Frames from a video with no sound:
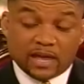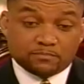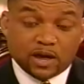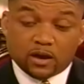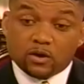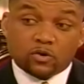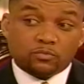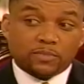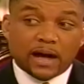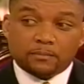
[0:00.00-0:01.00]
my home
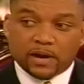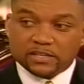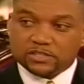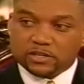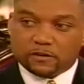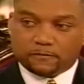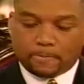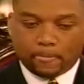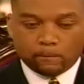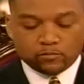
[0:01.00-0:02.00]
by myself.
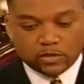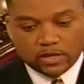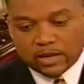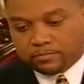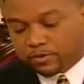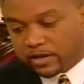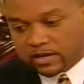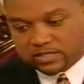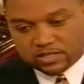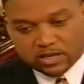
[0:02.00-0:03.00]
And I prayed and I
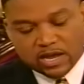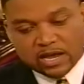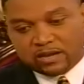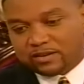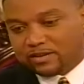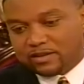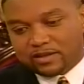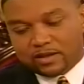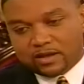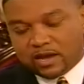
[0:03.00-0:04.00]
said, God,
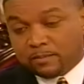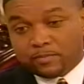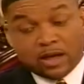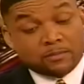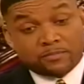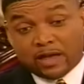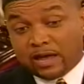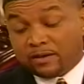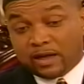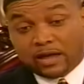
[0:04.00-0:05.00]

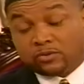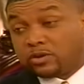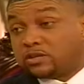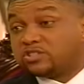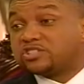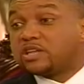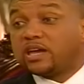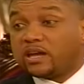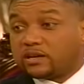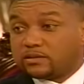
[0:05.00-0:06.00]
I don't
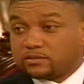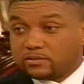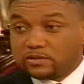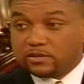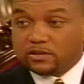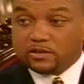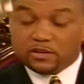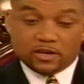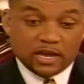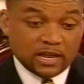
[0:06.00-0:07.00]
understand.
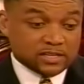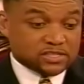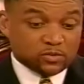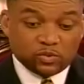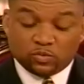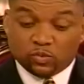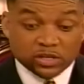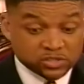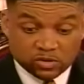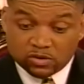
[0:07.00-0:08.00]
And I said,
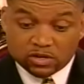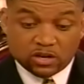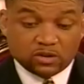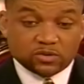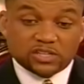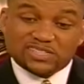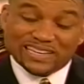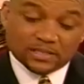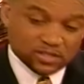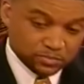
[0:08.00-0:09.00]
what's going on? He
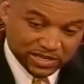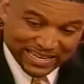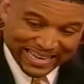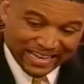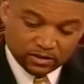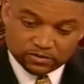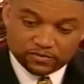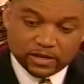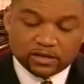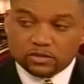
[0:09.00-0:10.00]
said, to be
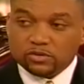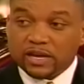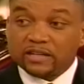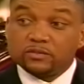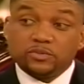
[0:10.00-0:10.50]
elevated, you got to be